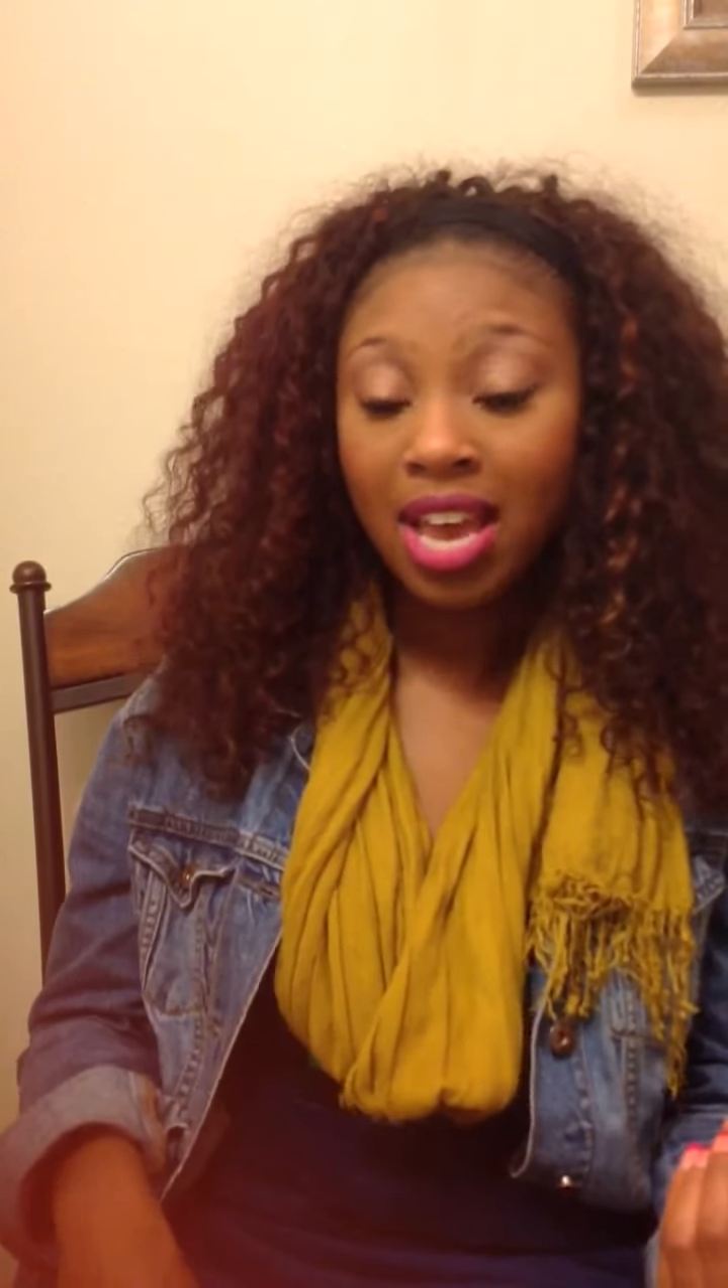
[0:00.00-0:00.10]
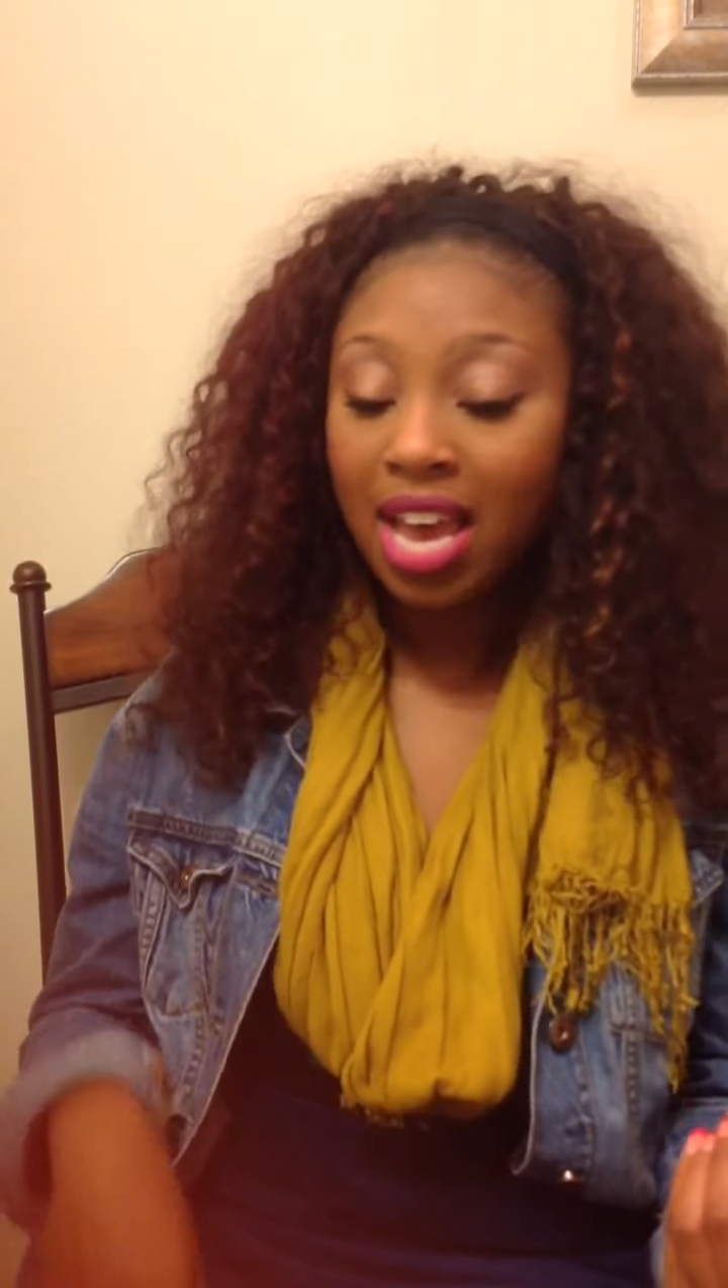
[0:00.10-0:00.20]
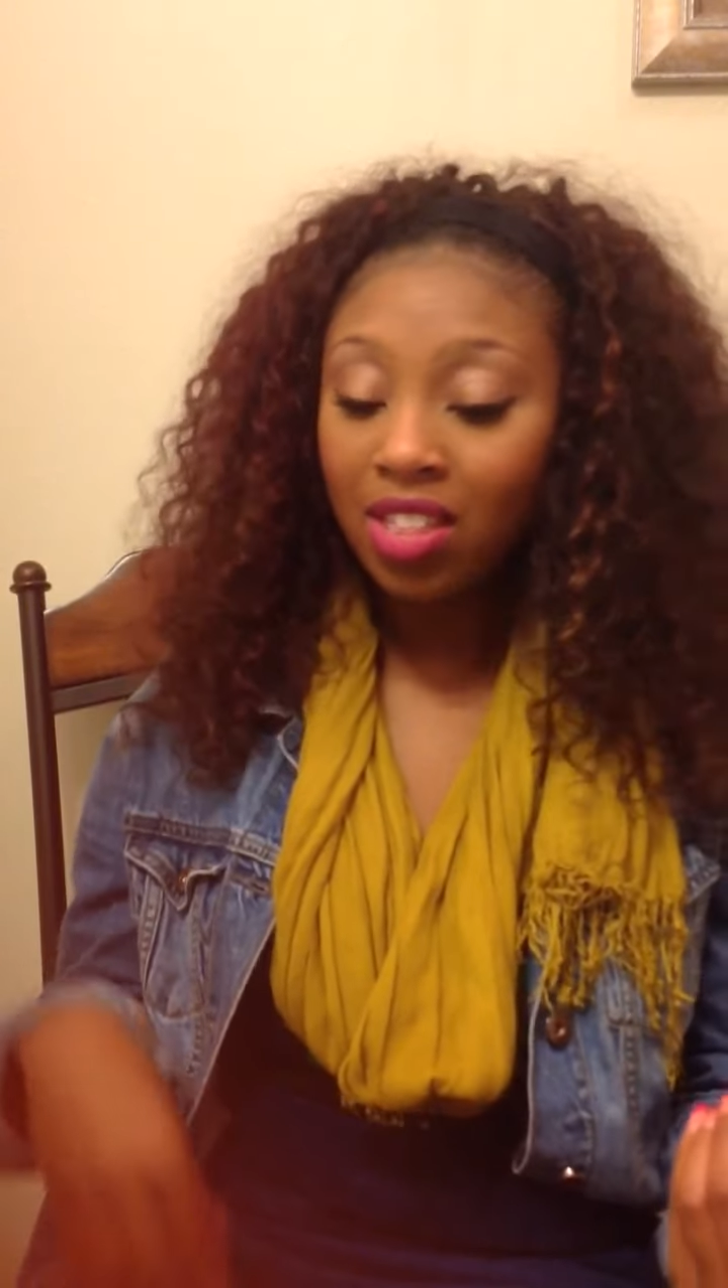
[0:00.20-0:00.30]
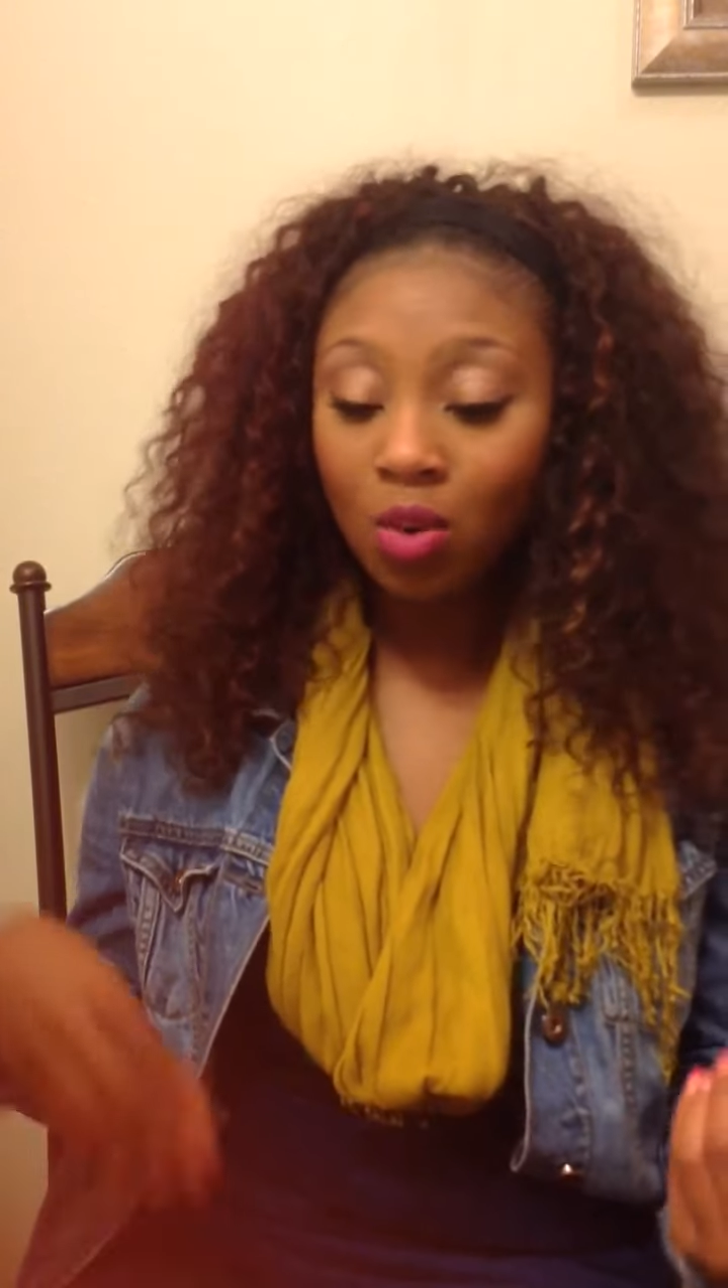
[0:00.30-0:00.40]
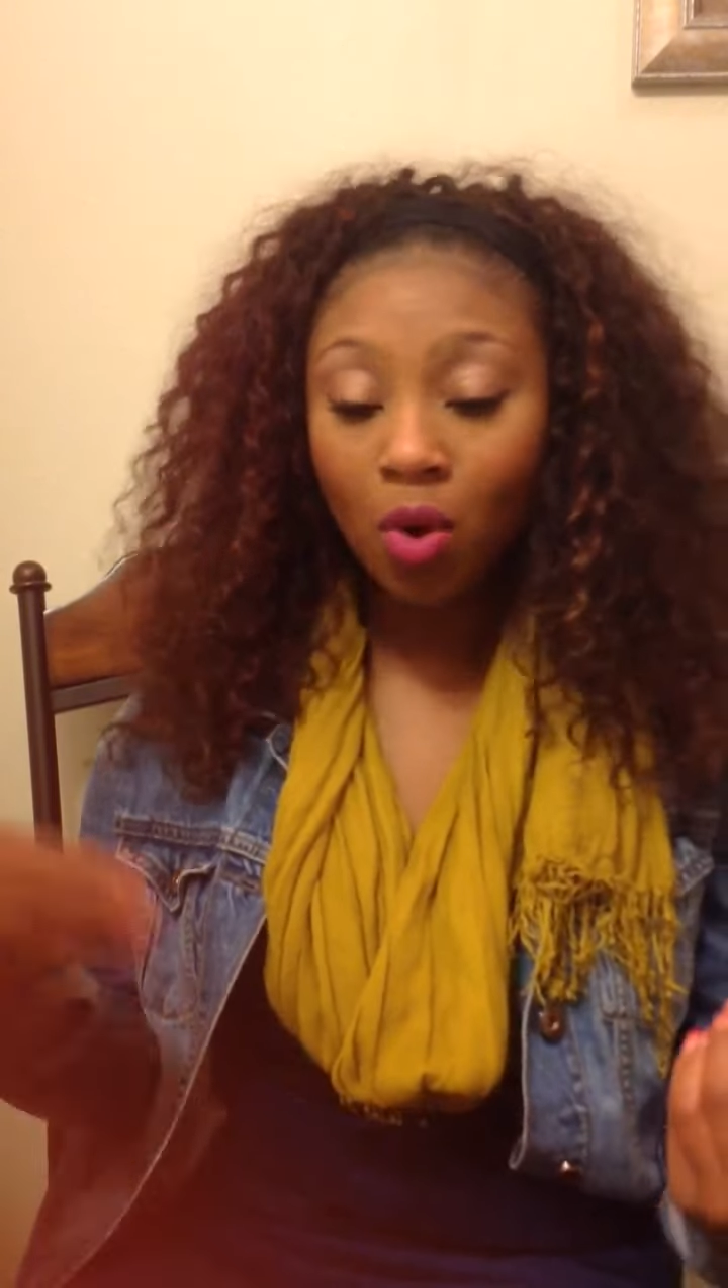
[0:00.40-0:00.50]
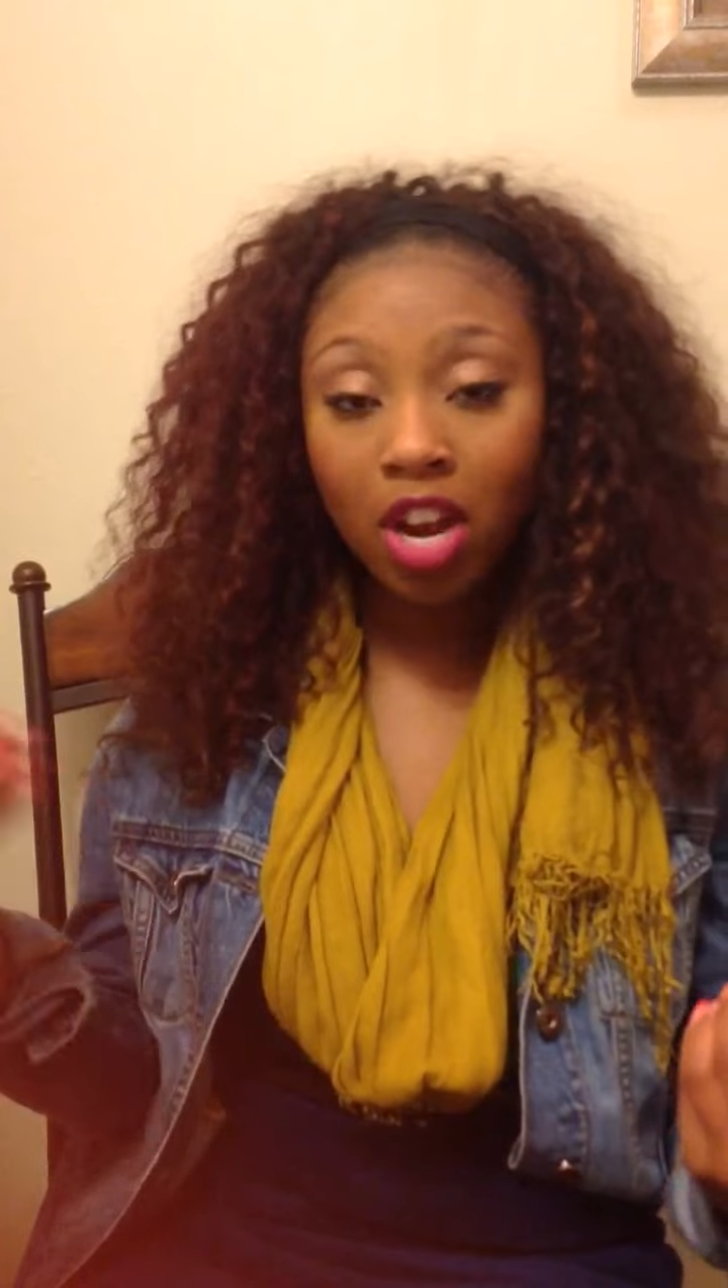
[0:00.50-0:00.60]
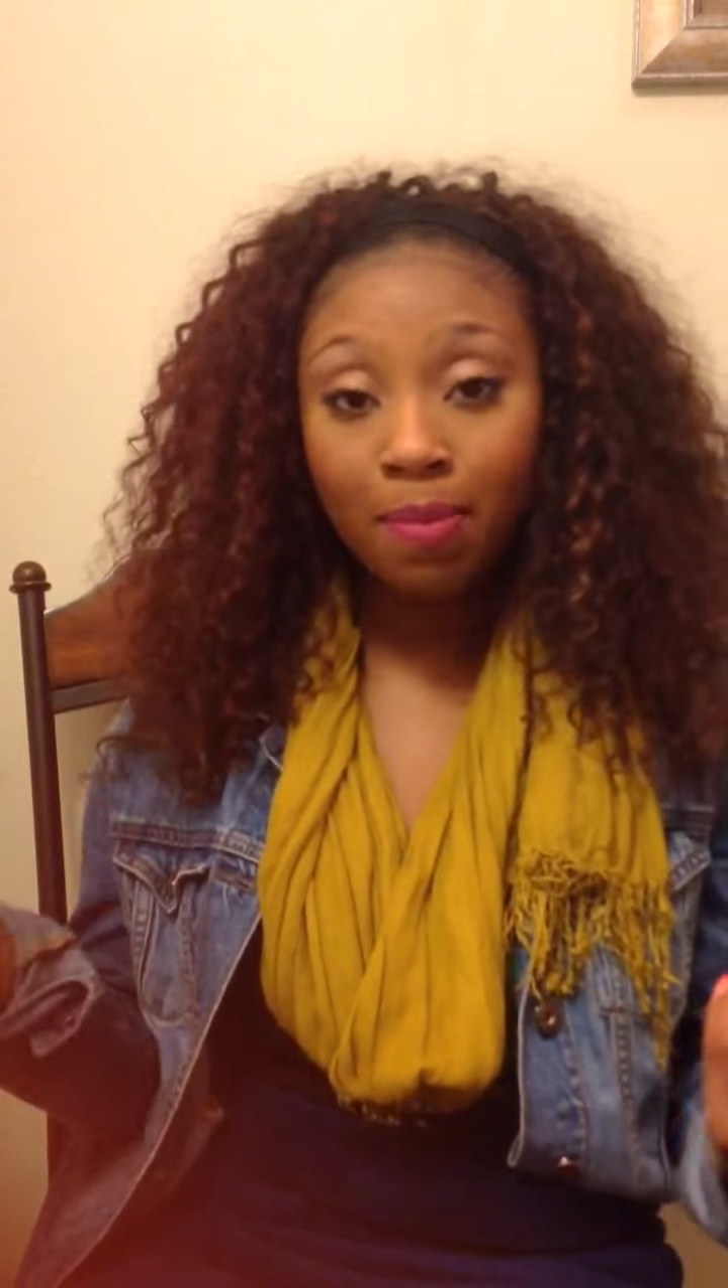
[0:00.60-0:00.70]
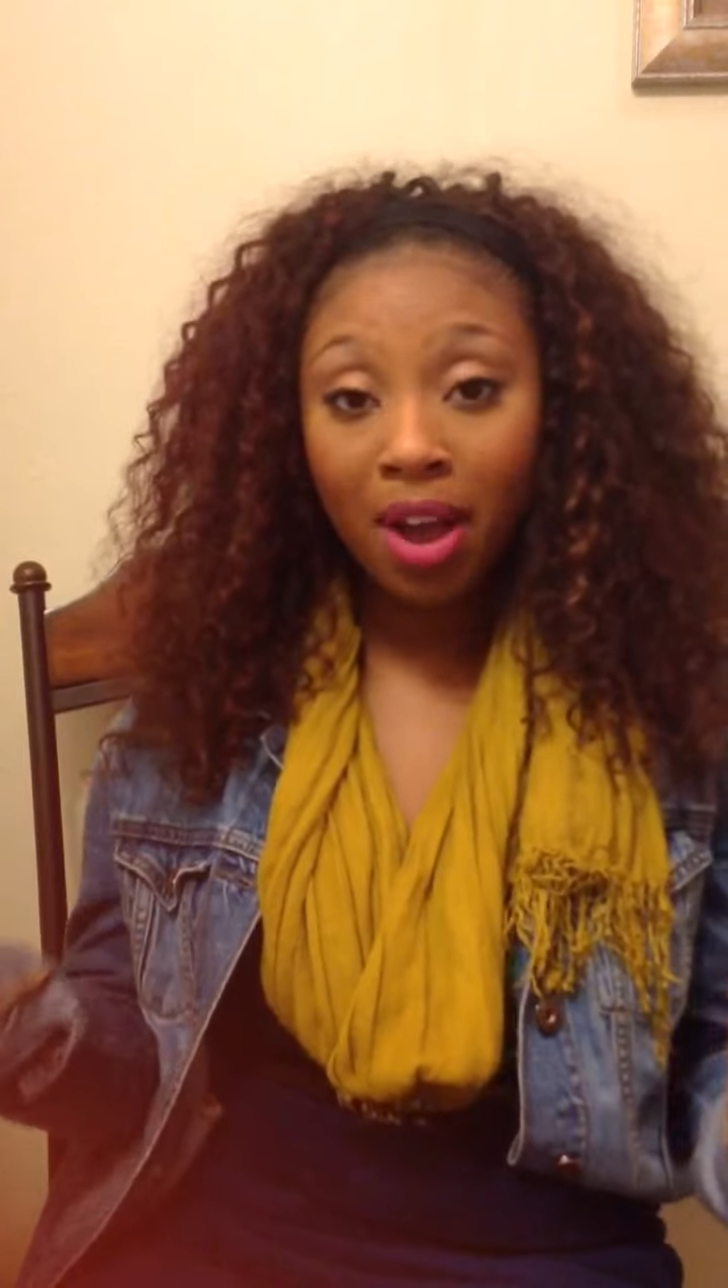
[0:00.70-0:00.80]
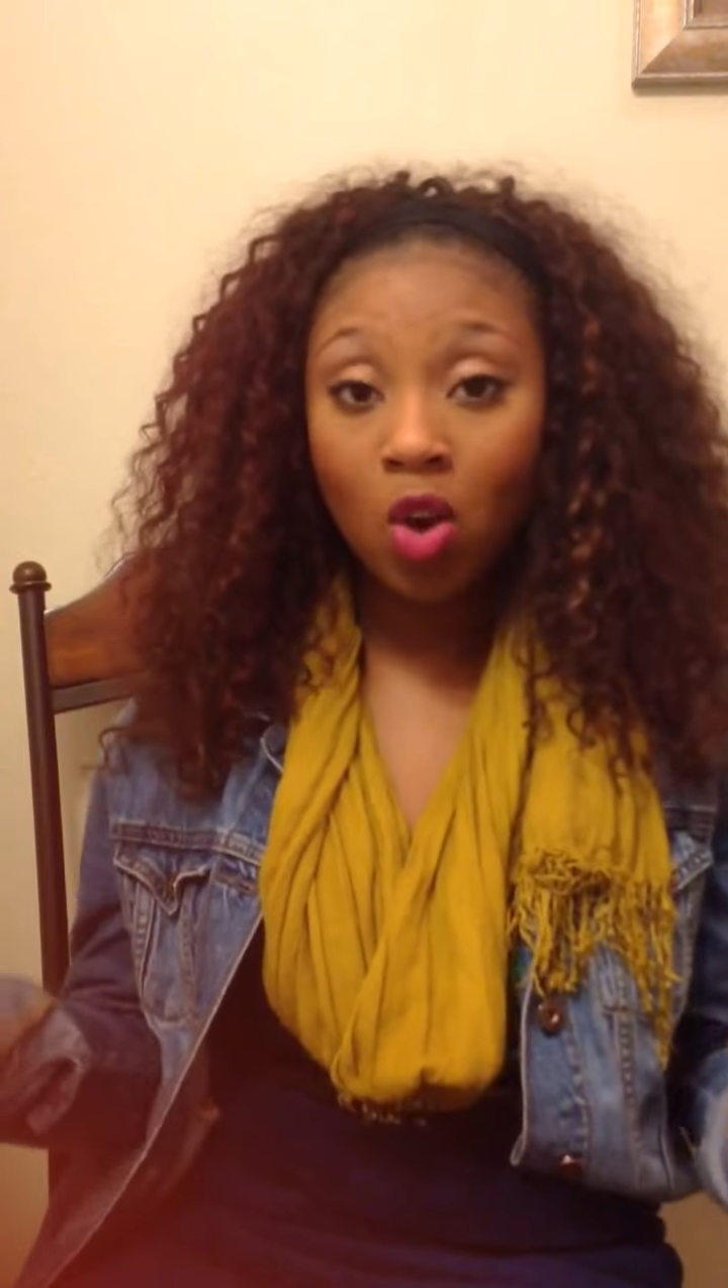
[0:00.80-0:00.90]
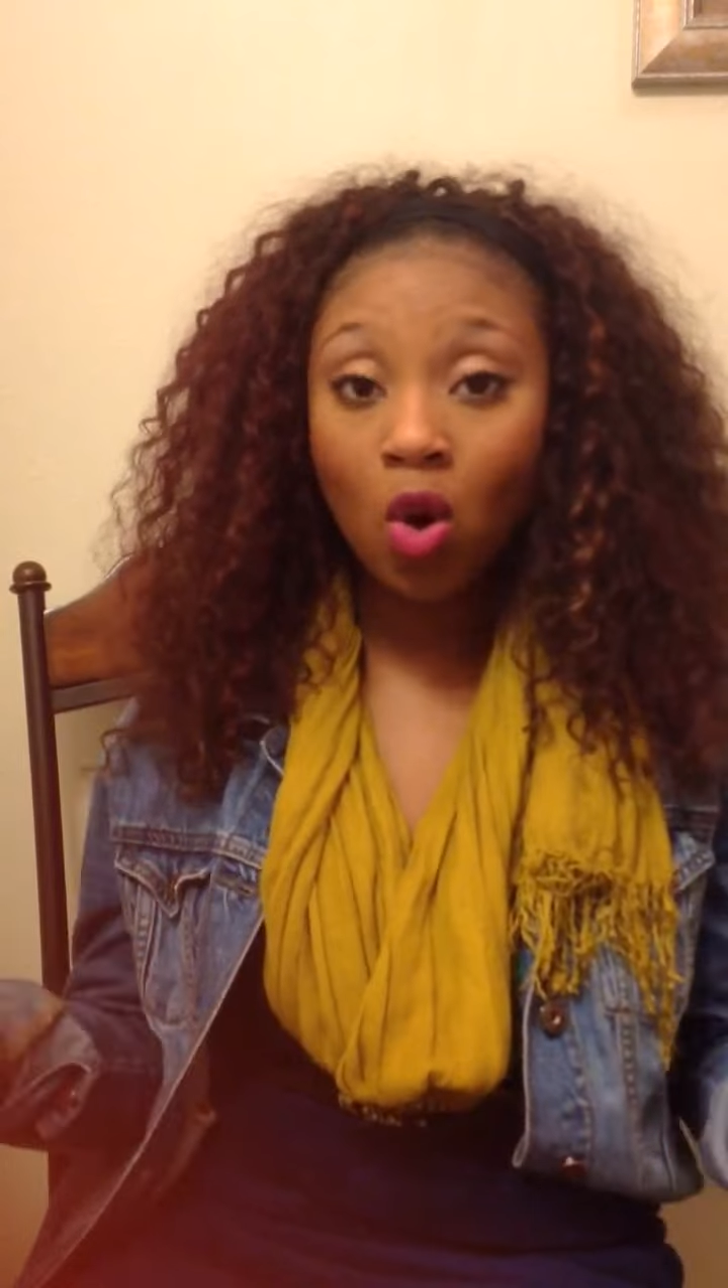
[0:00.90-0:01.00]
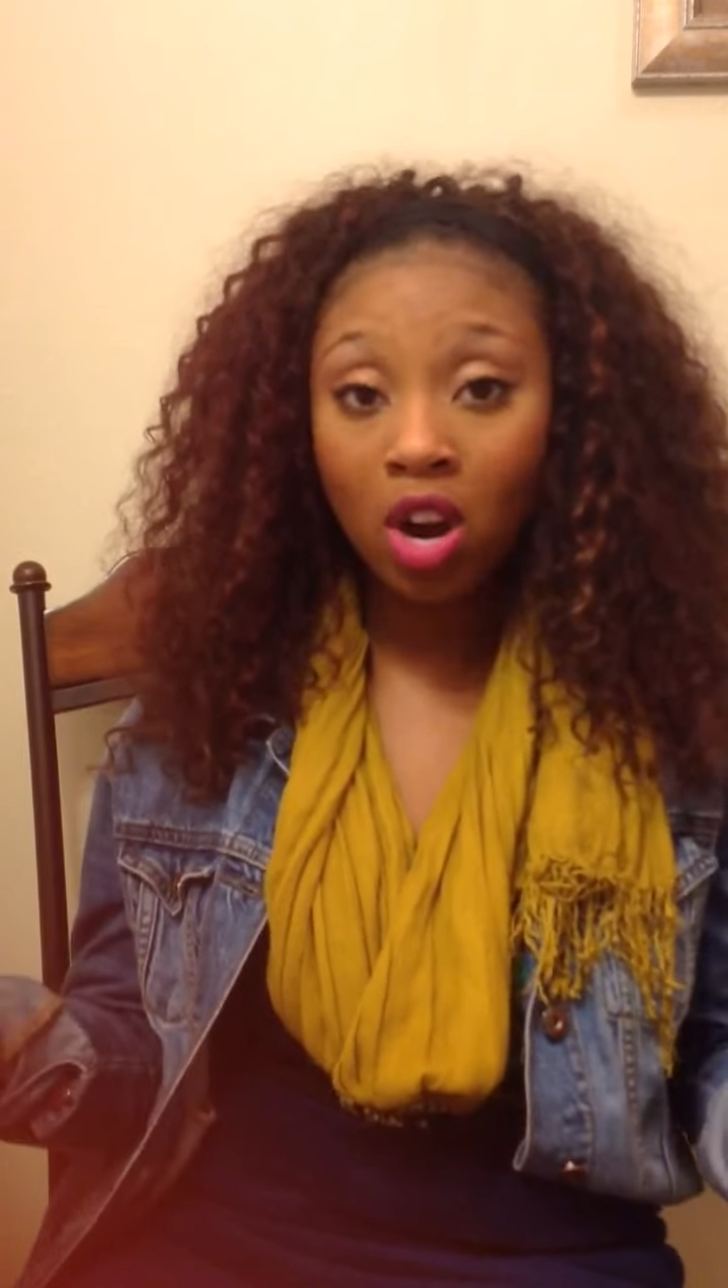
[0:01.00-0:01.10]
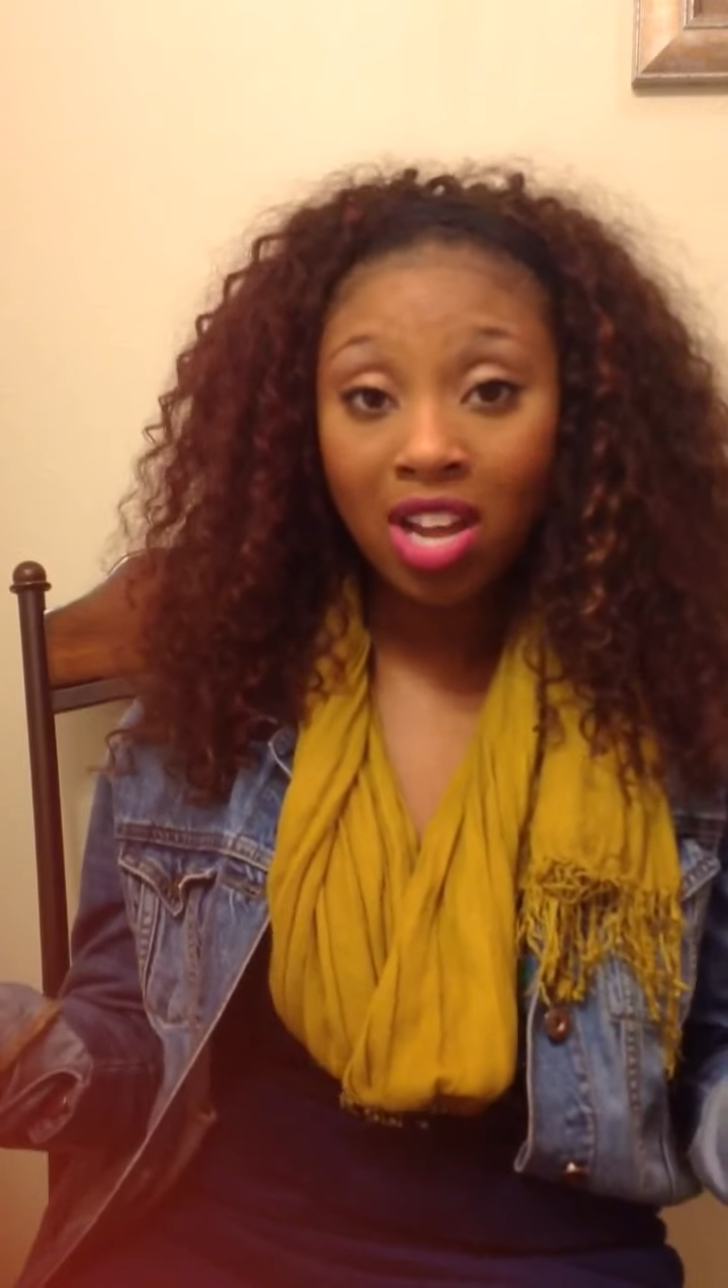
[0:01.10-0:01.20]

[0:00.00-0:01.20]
and then worry about going